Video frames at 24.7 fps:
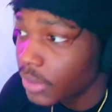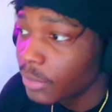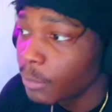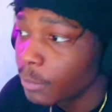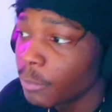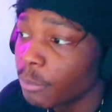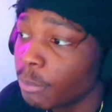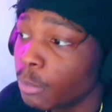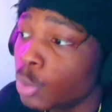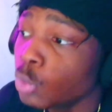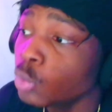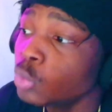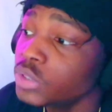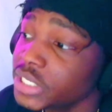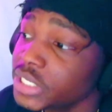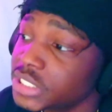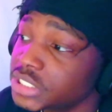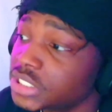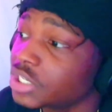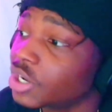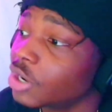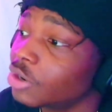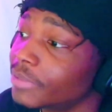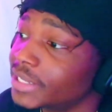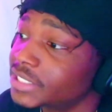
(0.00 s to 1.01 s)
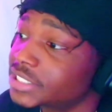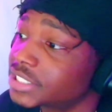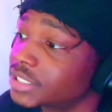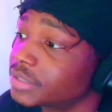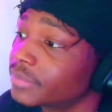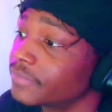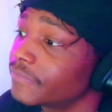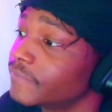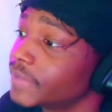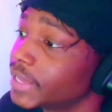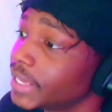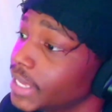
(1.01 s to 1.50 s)
Moon needs to go back to them
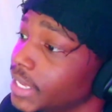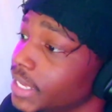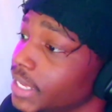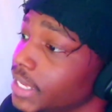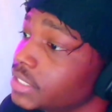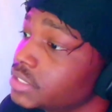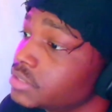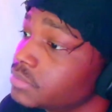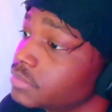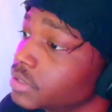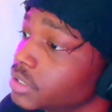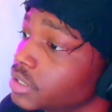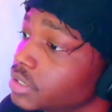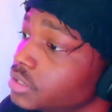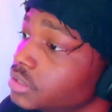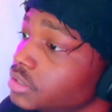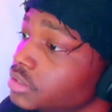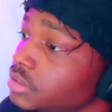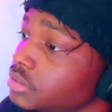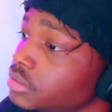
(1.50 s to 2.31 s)
fades, bruh.